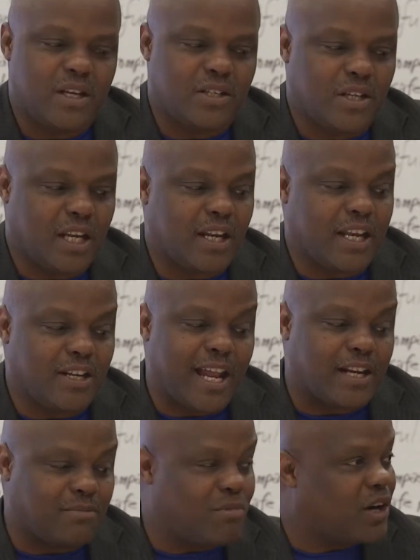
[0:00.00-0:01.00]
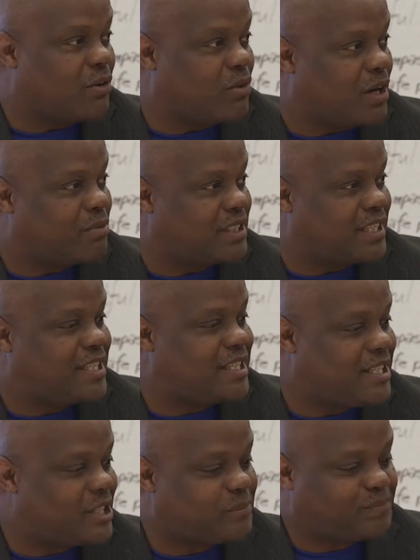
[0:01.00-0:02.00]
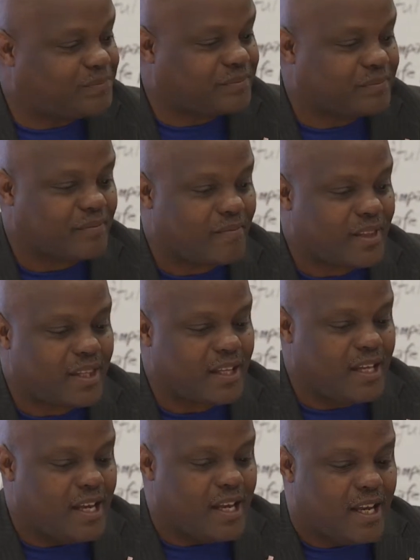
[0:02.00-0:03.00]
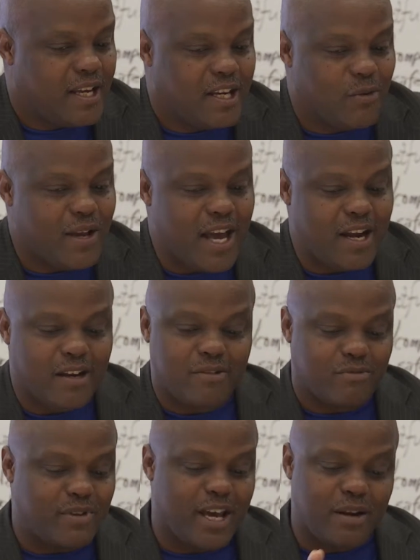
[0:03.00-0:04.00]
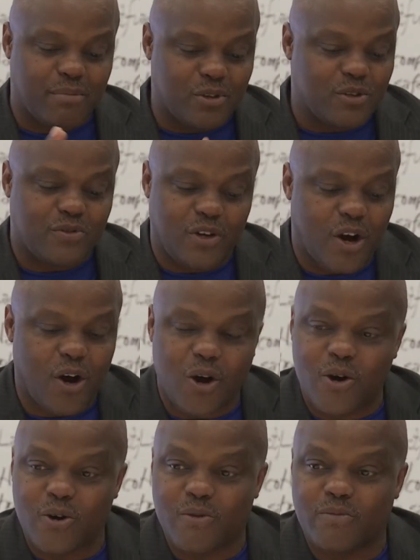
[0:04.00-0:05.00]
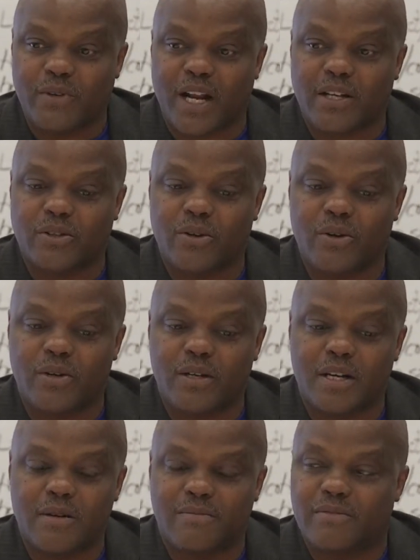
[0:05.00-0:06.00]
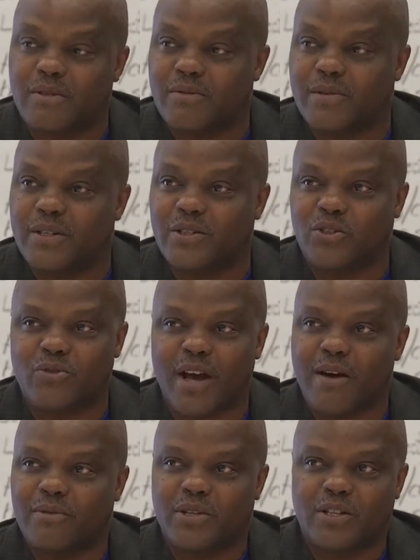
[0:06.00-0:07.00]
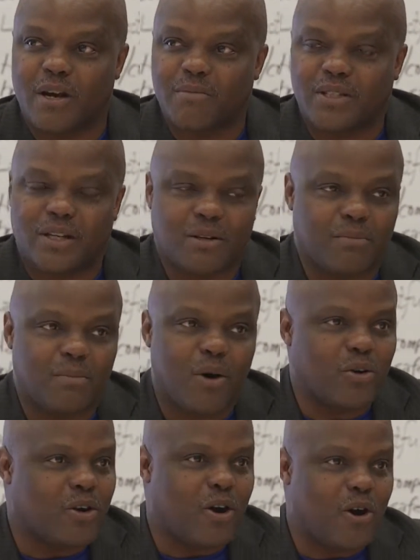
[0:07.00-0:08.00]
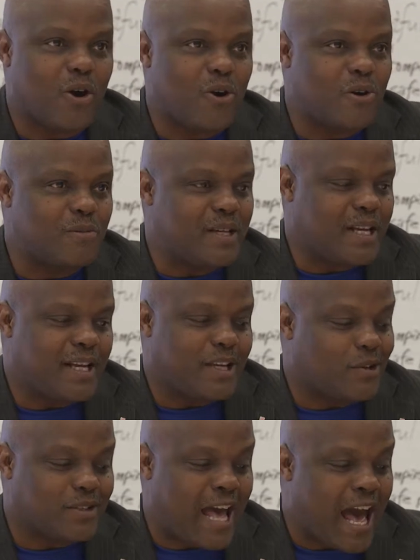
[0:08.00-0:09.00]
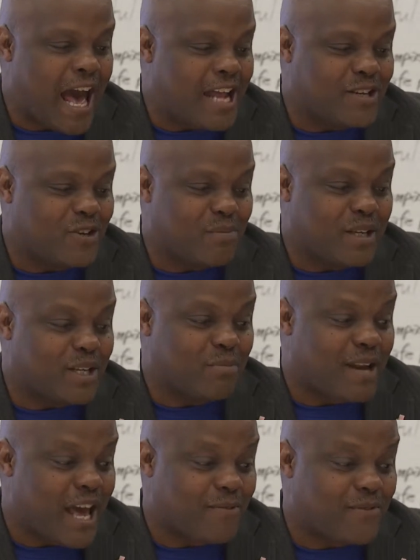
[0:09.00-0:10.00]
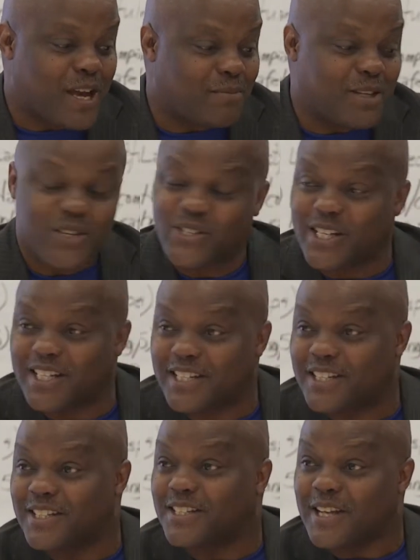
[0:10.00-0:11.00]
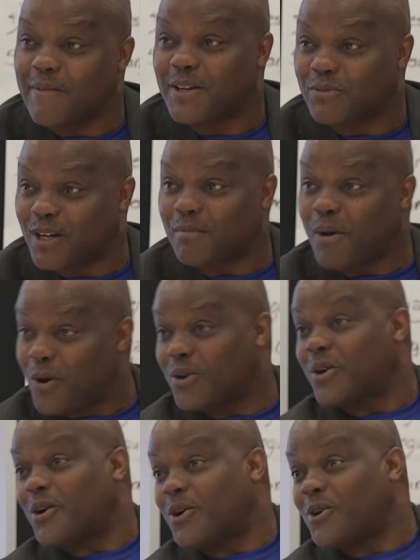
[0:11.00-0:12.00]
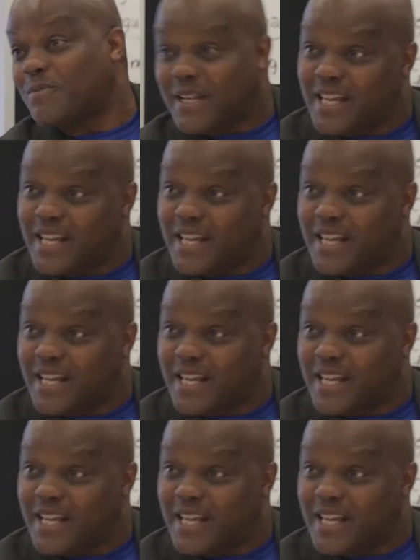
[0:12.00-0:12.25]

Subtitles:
He liked to work with the kids. We had a beautiful home when I was growing up. We used to travel summers in a motor home. It was odd, being a black family in the 60s and 70s with a motor home